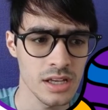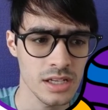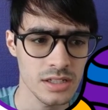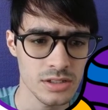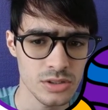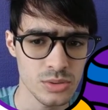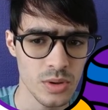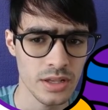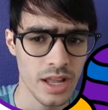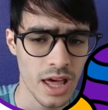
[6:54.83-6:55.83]
into
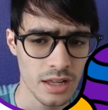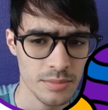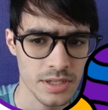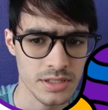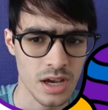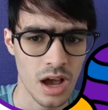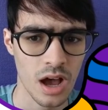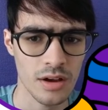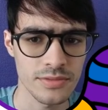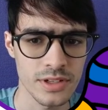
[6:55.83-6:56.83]
an element
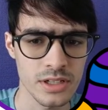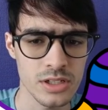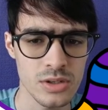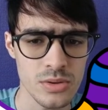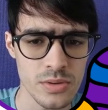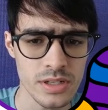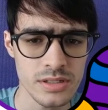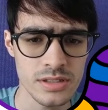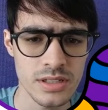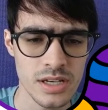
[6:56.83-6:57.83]
of the current
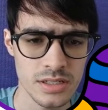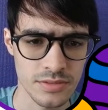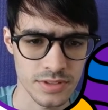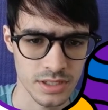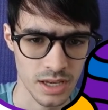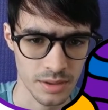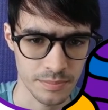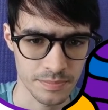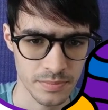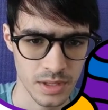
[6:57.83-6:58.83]
state of the game.
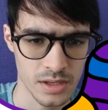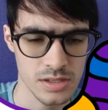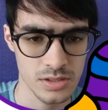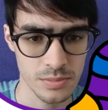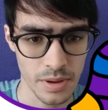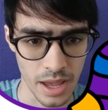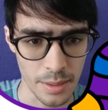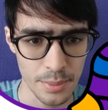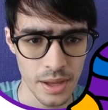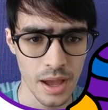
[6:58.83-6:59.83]
You
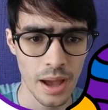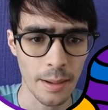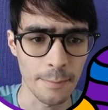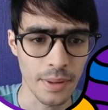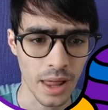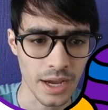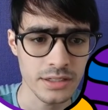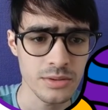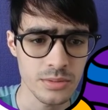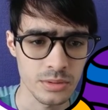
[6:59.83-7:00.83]
map, apply
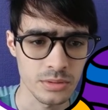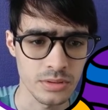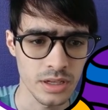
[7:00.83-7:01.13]
the rule,